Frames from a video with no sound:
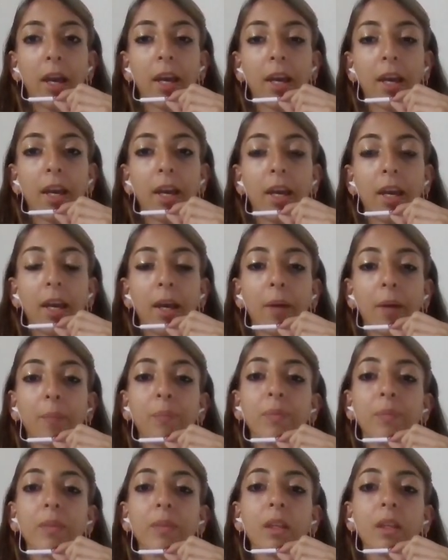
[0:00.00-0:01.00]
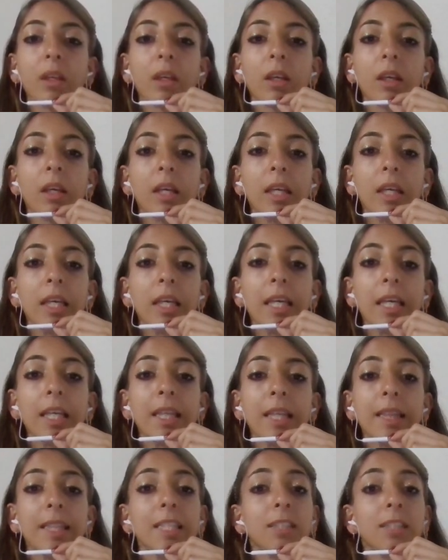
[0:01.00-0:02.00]
Um,
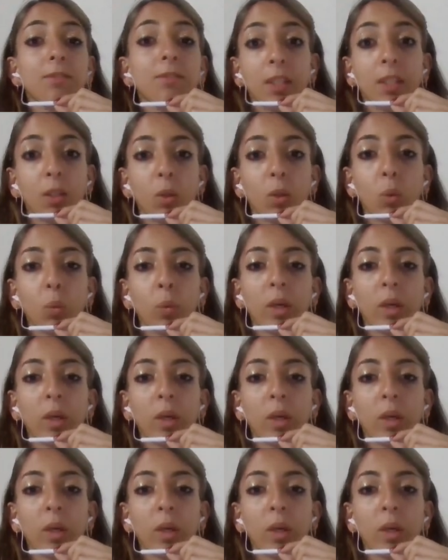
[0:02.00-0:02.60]
in this video,